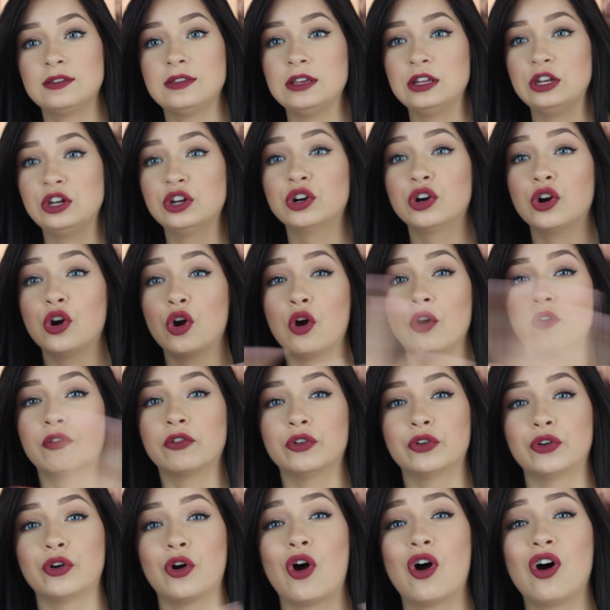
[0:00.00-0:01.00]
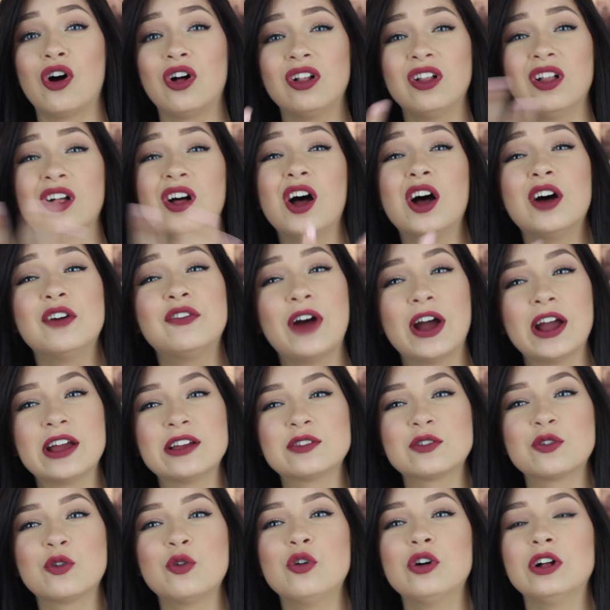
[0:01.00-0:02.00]
a senior overall of
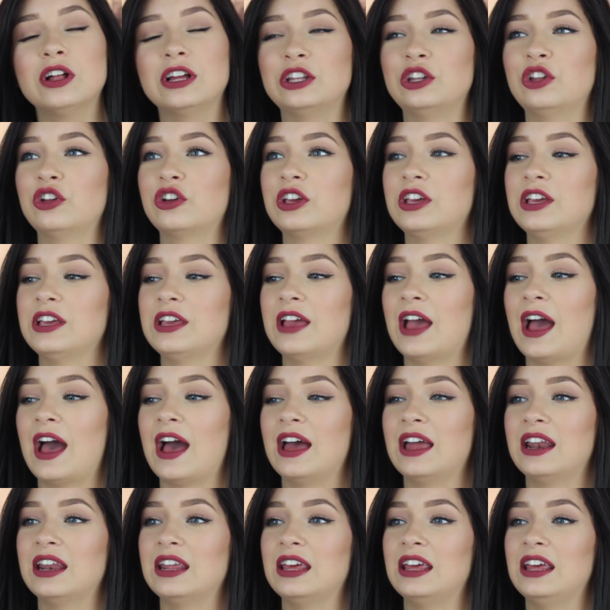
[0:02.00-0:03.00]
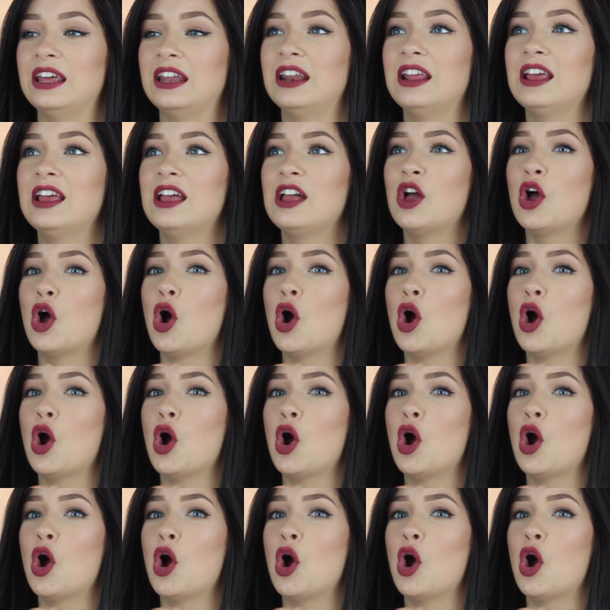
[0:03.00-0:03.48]
high school and looking at it